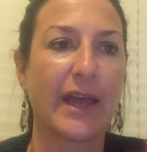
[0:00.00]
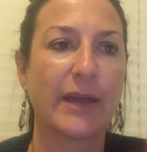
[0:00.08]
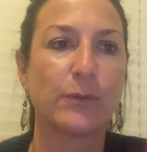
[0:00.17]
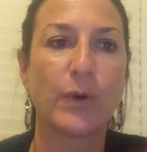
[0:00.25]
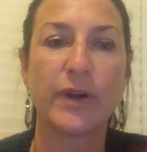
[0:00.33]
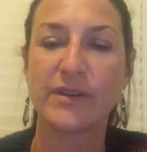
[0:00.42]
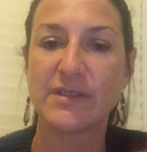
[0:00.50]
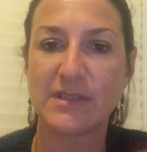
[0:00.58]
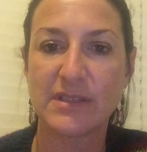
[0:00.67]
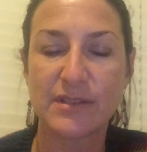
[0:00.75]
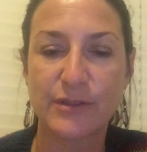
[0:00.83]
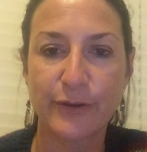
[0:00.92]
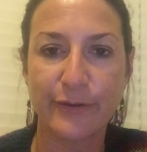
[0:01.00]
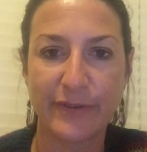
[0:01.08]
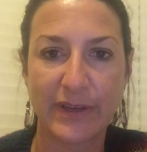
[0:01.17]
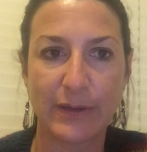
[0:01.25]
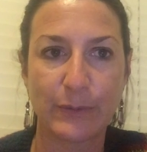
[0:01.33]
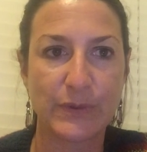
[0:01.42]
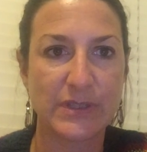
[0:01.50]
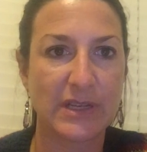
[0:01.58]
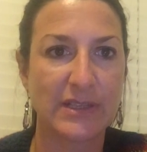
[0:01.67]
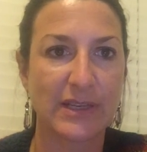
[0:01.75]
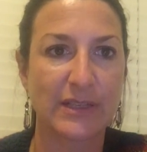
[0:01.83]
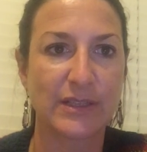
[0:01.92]
And whereas this survey was
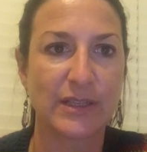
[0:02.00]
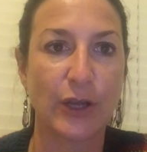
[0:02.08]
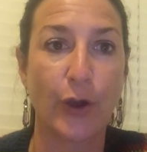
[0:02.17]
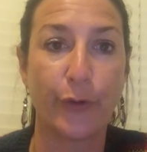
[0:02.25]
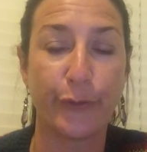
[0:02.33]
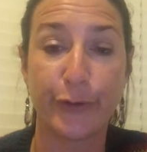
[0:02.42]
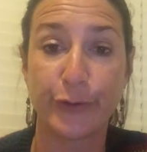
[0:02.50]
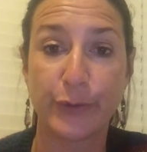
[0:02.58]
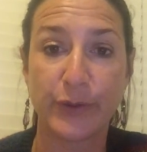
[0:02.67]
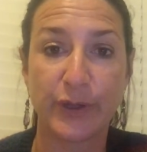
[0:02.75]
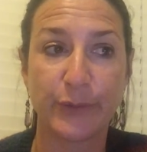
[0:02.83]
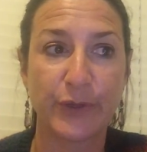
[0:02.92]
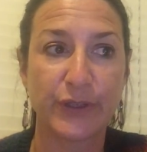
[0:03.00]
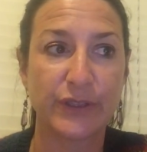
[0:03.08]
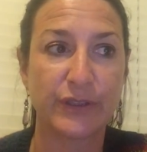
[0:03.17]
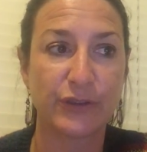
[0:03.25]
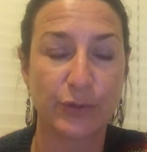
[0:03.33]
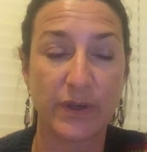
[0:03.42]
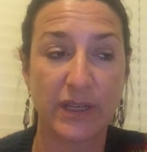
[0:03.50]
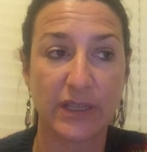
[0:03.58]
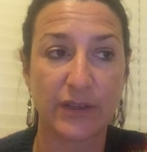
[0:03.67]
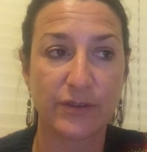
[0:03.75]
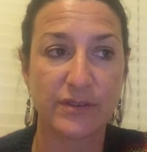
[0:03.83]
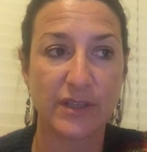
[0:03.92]
conducted over 20
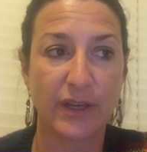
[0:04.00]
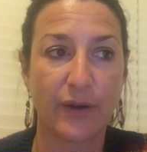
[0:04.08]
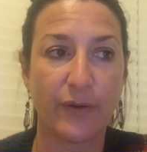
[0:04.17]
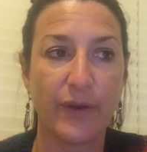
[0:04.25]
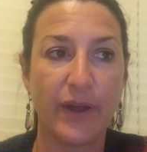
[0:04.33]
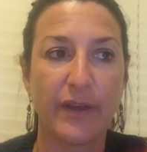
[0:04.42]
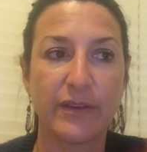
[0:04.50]
years ago,